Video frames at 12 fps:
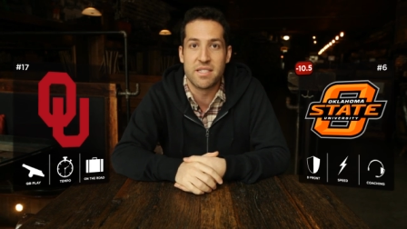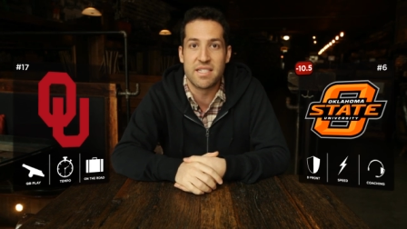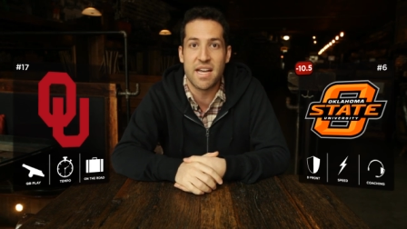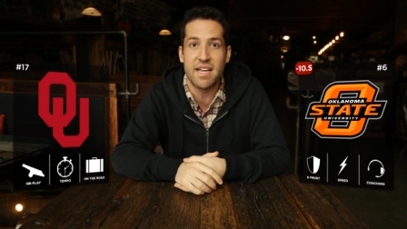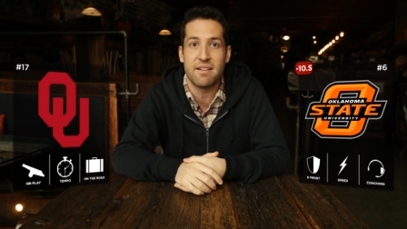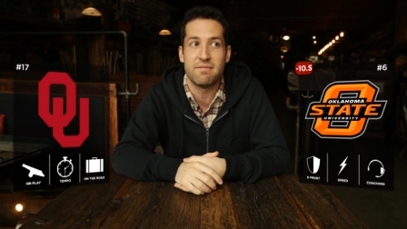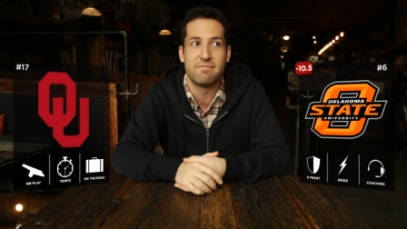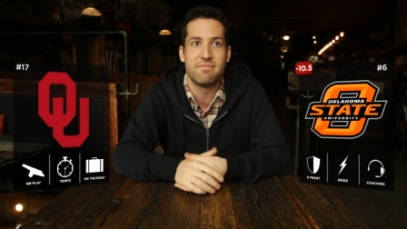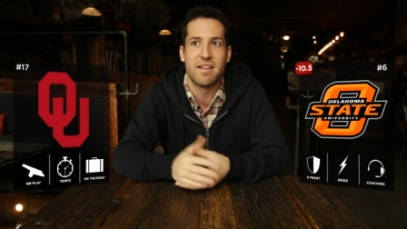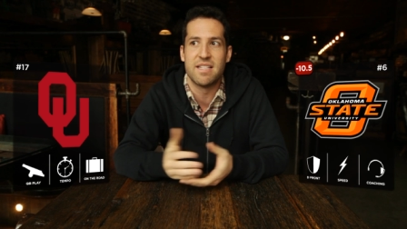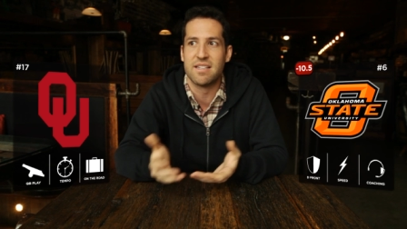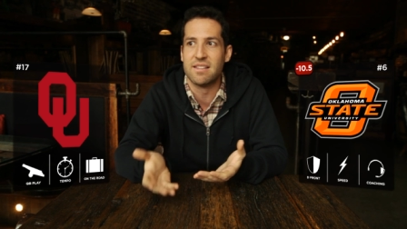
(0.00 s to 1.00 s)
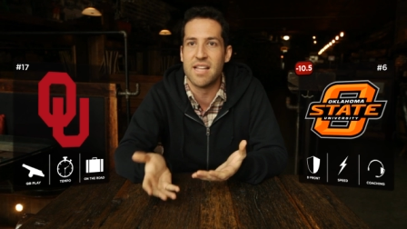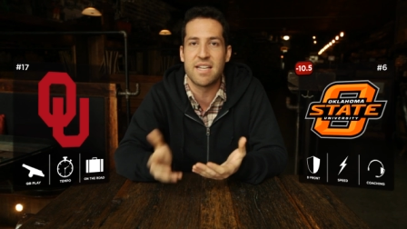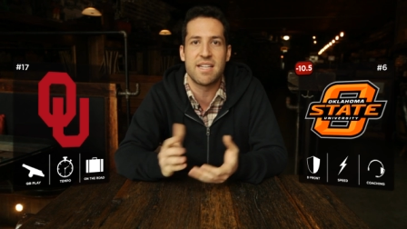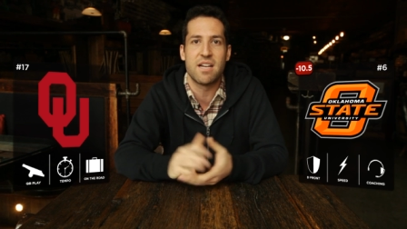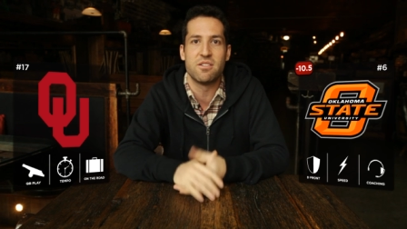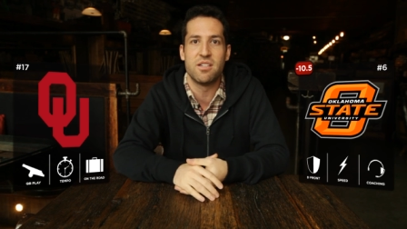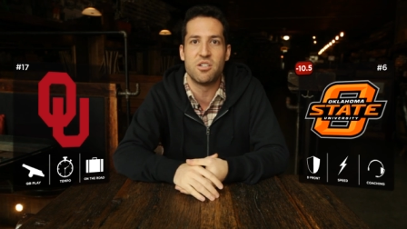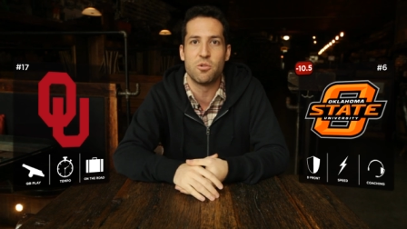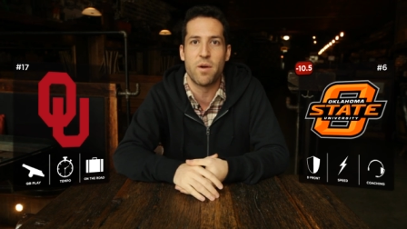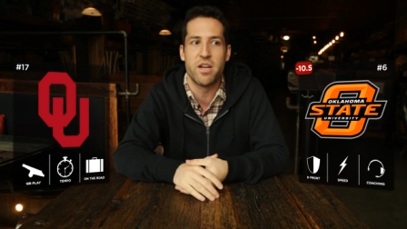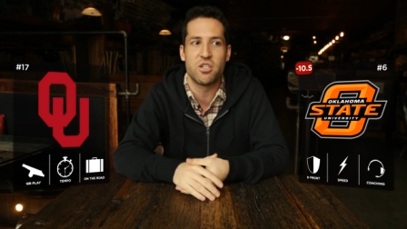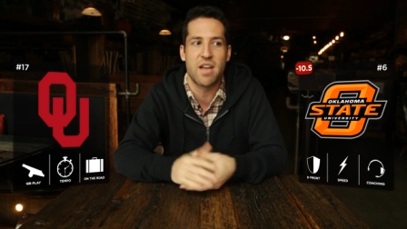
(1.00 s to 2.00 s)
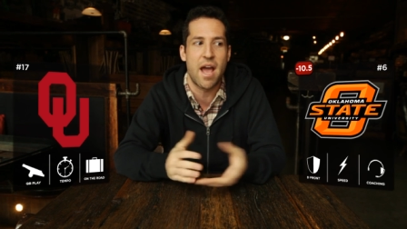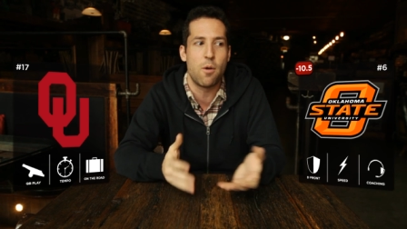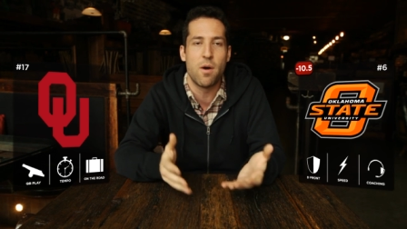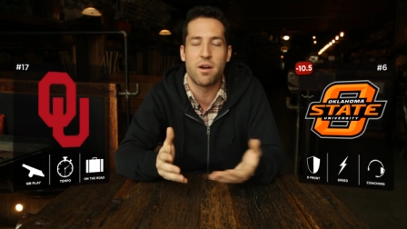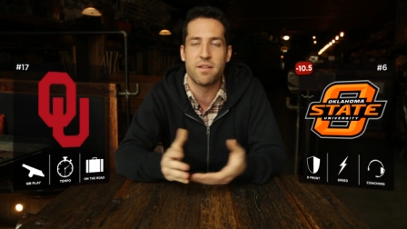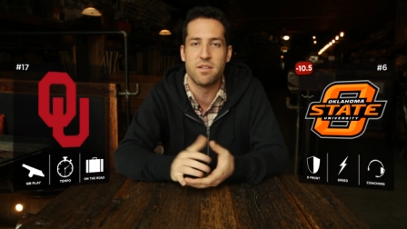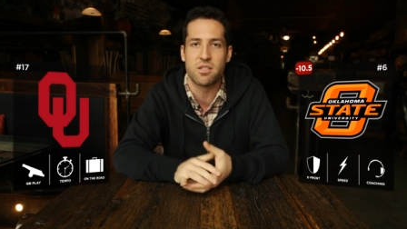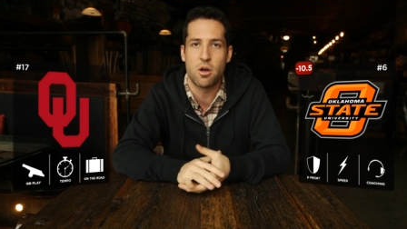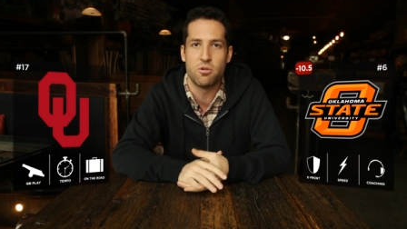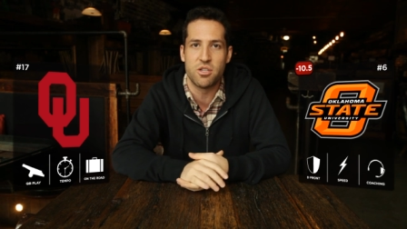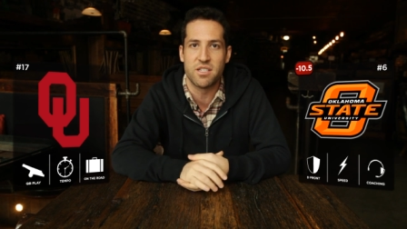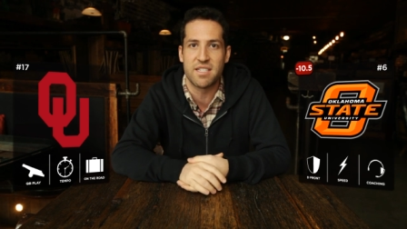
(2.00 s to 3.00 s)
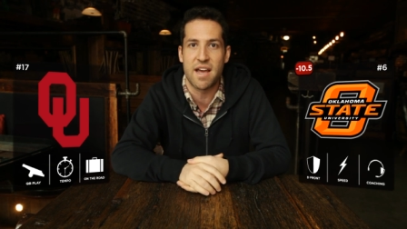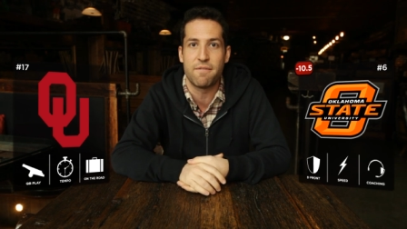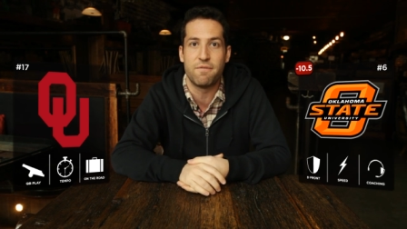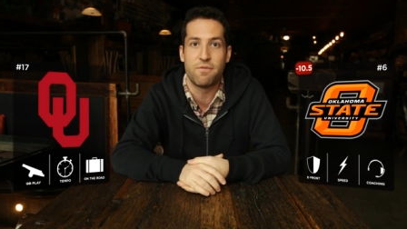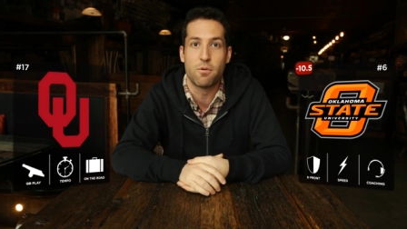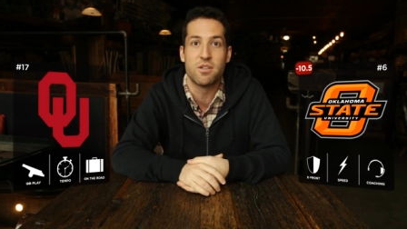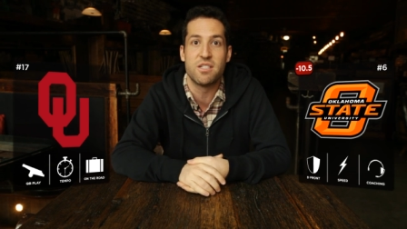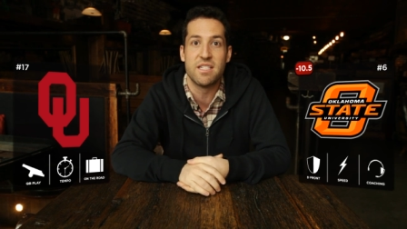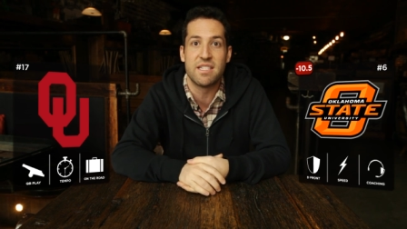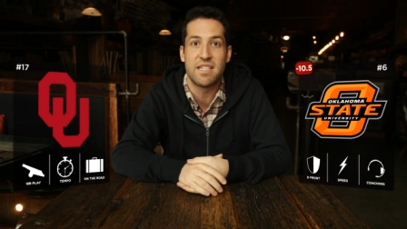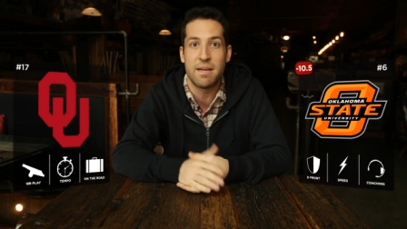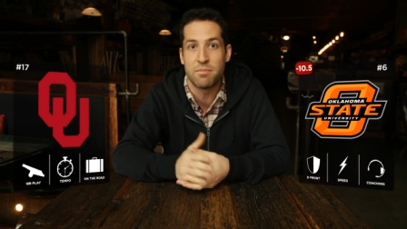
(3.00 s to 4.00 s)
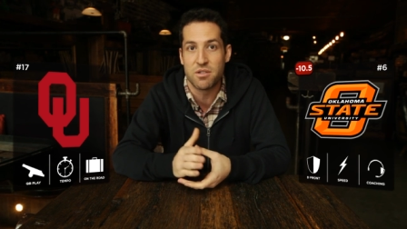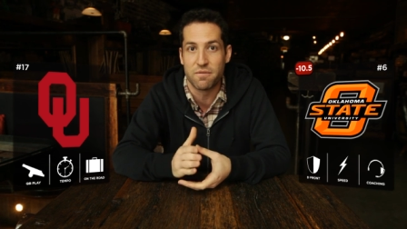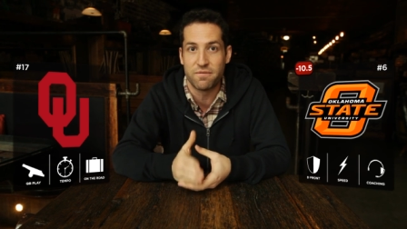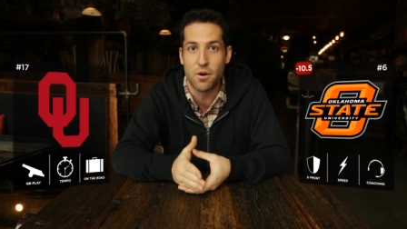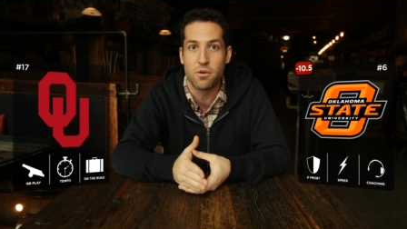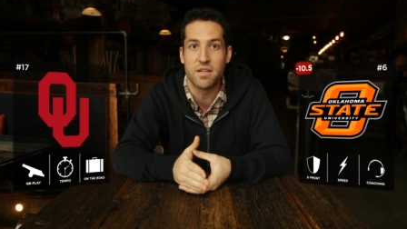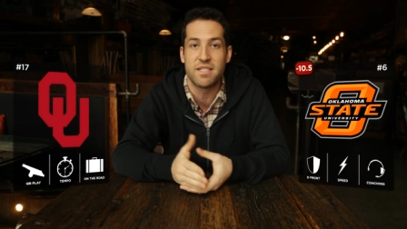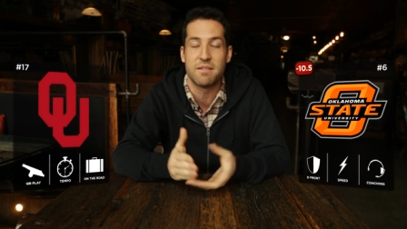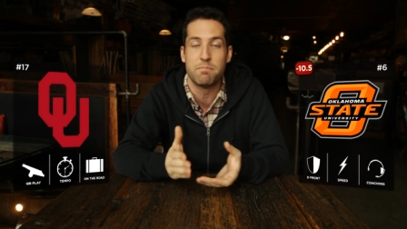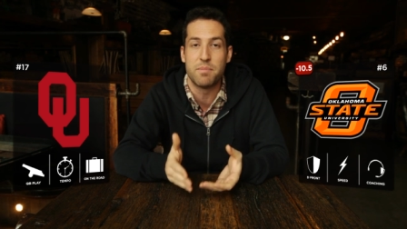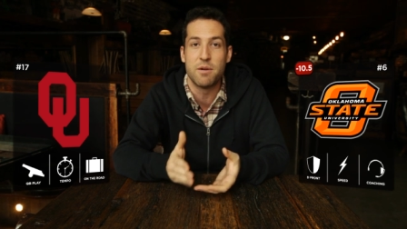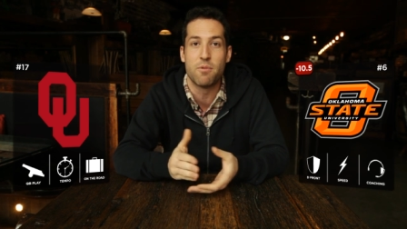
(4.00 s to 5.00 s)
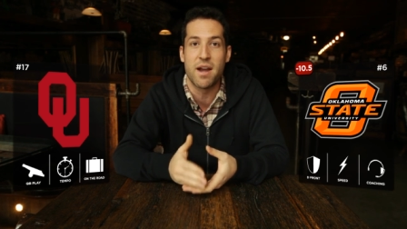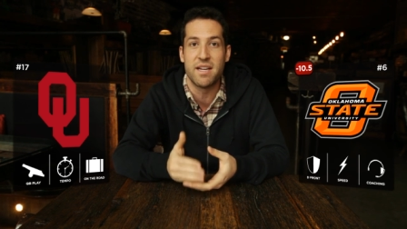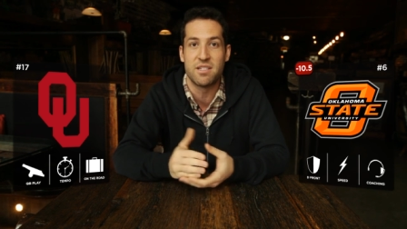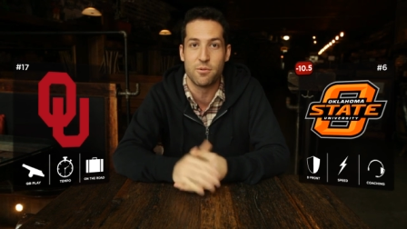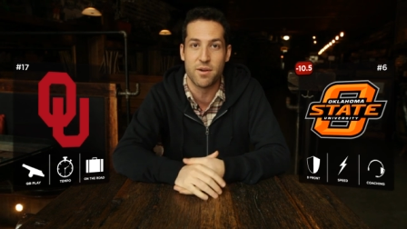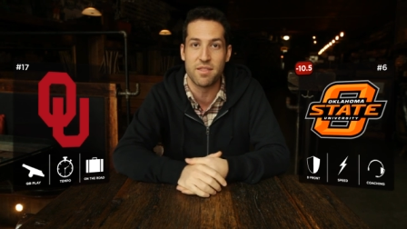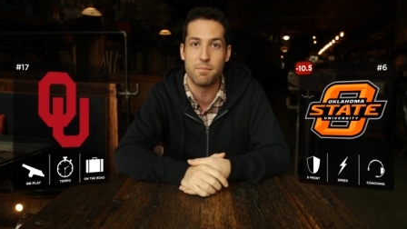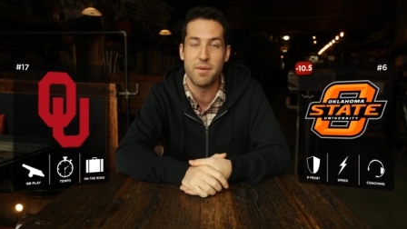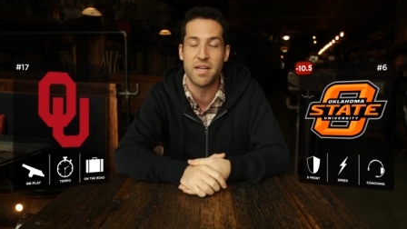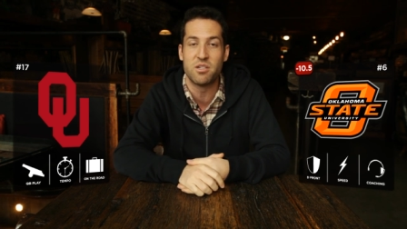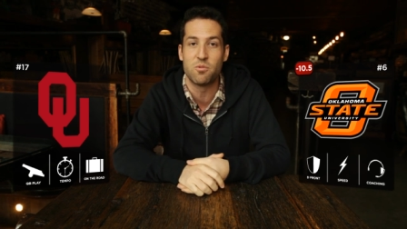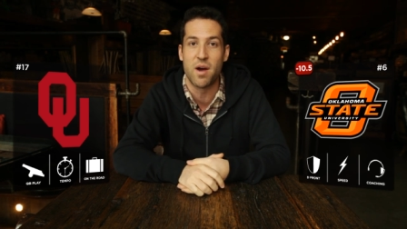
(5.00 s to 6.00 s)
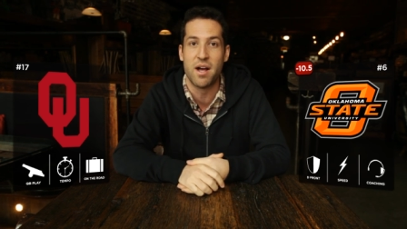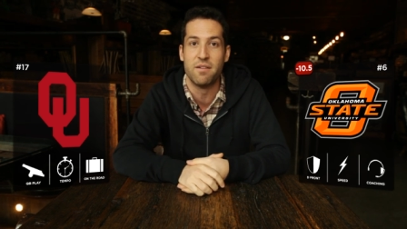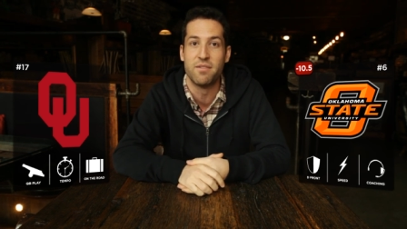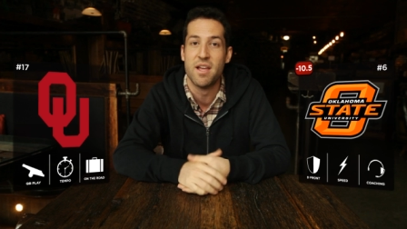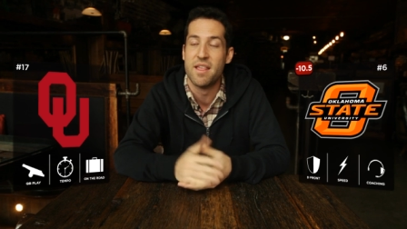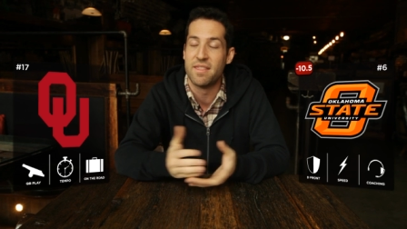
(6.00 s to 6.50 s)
State, it's a letdown situation. How well can this coaching staff force this team to focus and be ready to win the Big twelve?